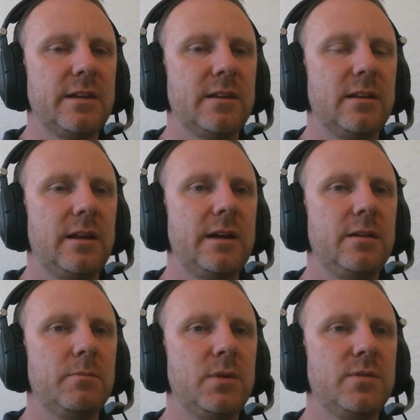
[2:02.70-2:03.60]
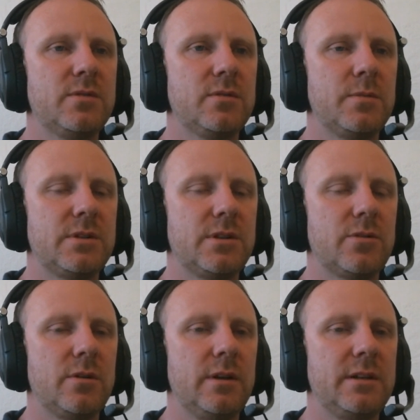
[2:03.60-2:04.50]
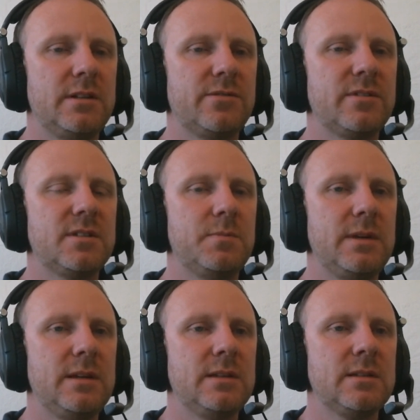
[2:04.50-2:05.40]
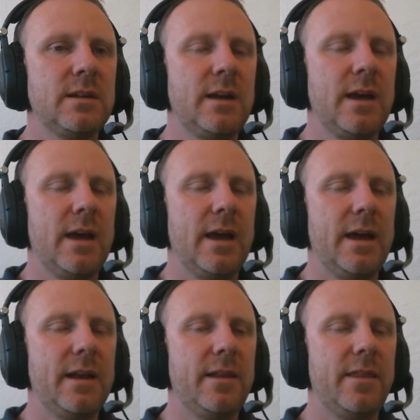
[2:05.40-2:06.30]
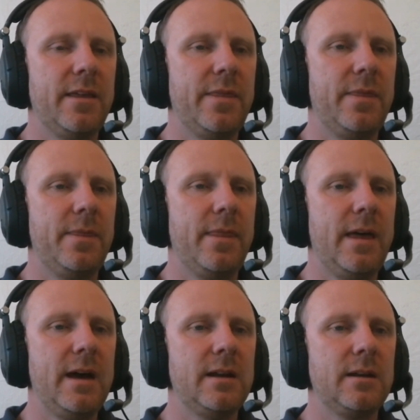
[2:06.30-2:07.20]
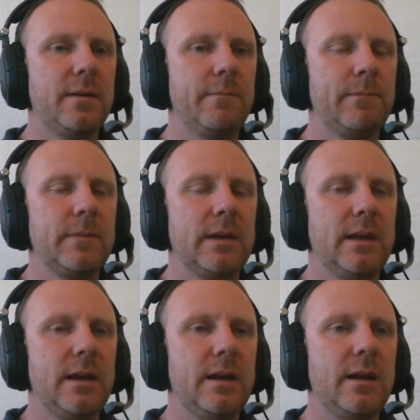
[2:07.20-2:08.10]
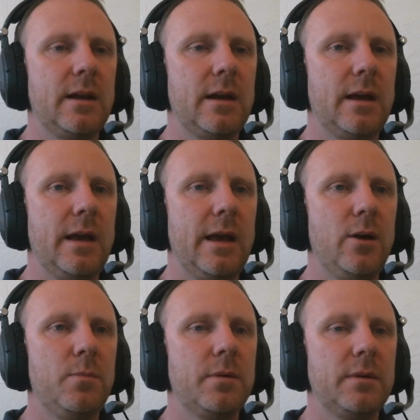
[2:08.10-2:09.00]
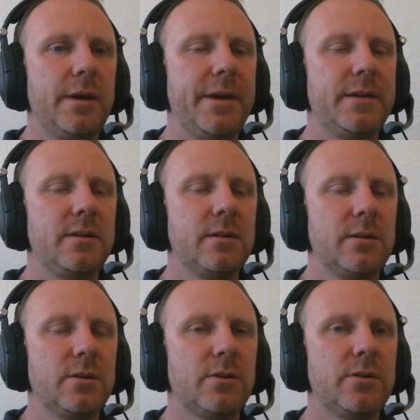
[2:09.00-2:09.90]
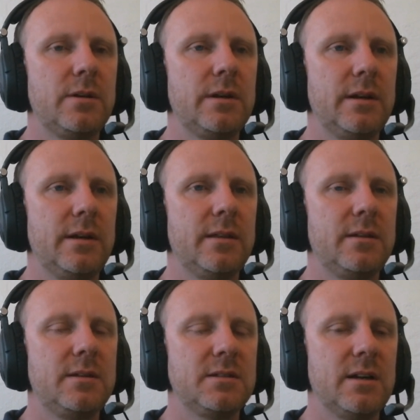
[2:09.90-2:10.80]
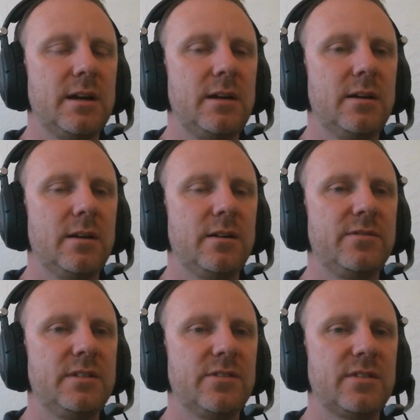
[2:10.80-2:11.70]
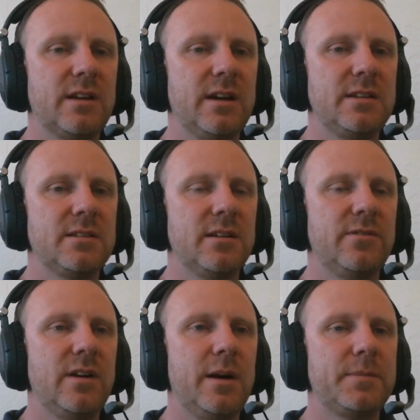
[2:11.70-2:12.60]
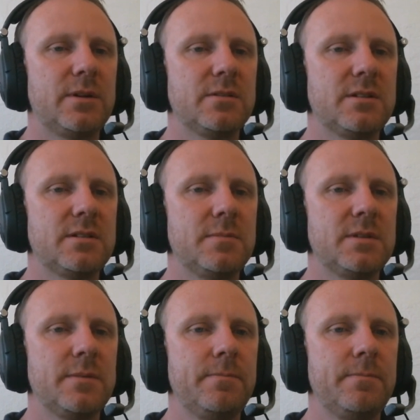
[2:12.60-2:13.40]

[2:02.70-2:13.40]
that light moves through material at different speeds, and that can help and hurt in the design of different kinds of optical systems.